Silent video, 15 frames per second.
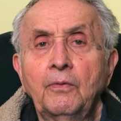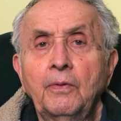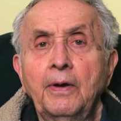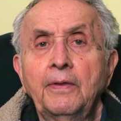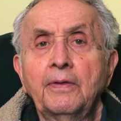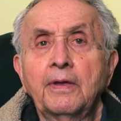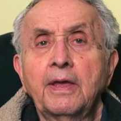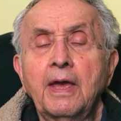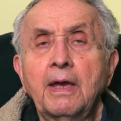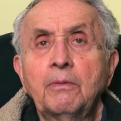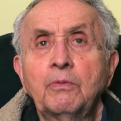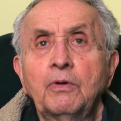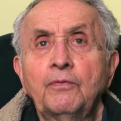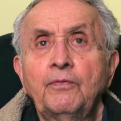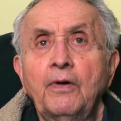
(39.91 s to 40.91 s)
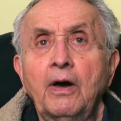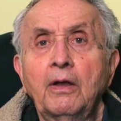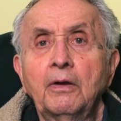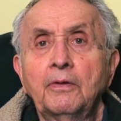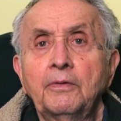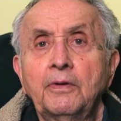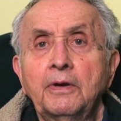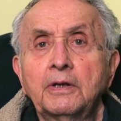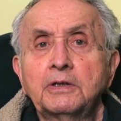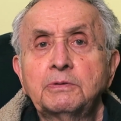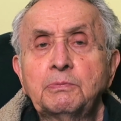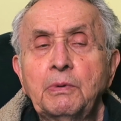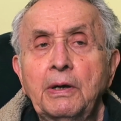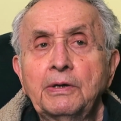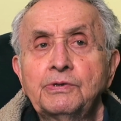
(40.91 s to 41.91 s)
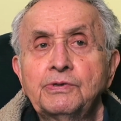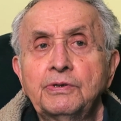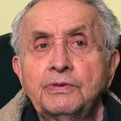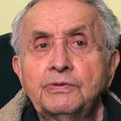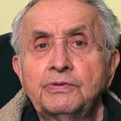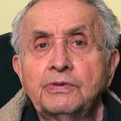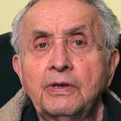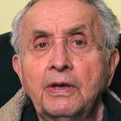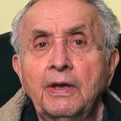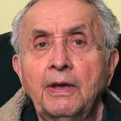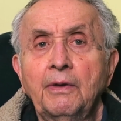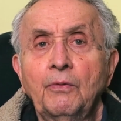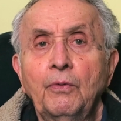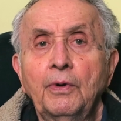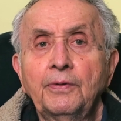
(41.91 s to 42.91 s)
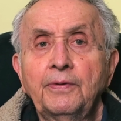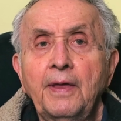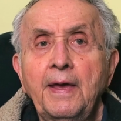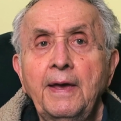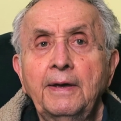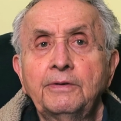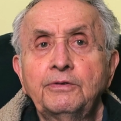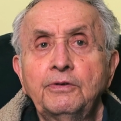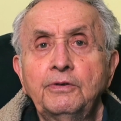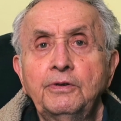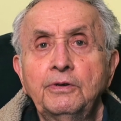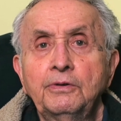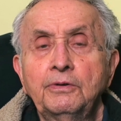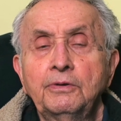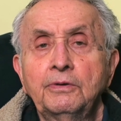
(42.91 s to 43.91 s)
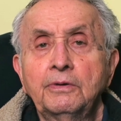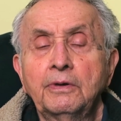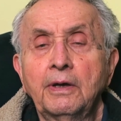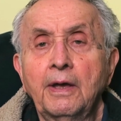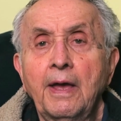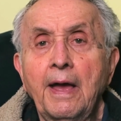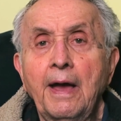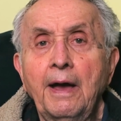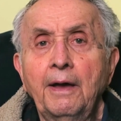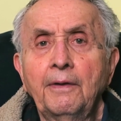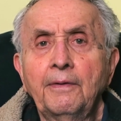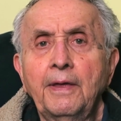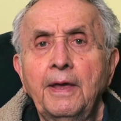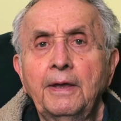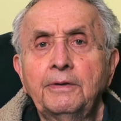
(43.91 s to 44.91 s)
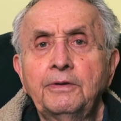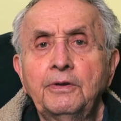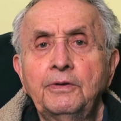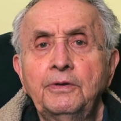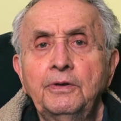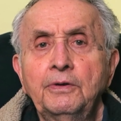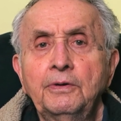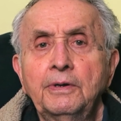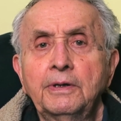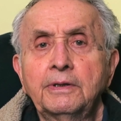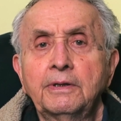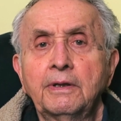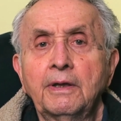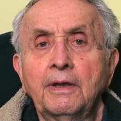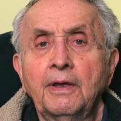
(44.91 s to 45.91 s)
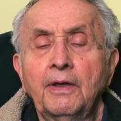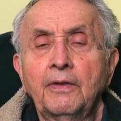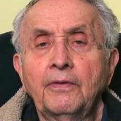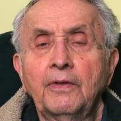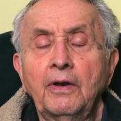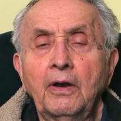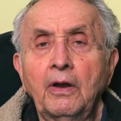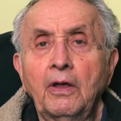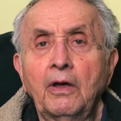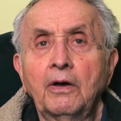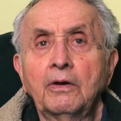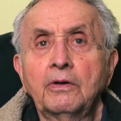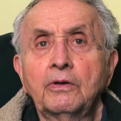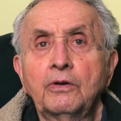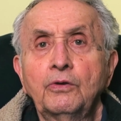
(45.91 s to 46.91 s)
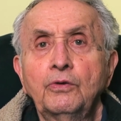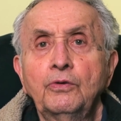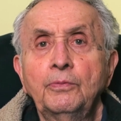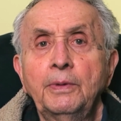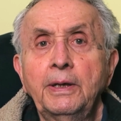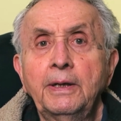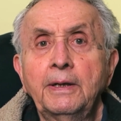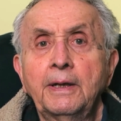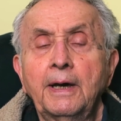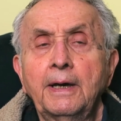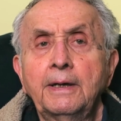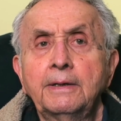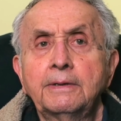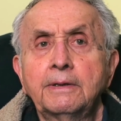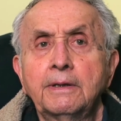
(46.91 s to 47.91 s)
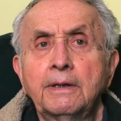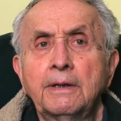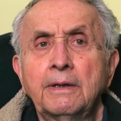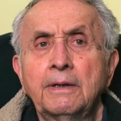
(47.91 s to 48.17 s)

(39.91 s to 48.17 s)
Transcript: The way the camera followed their expressions, what they had to do, how they had to do it, the long, gloomy night.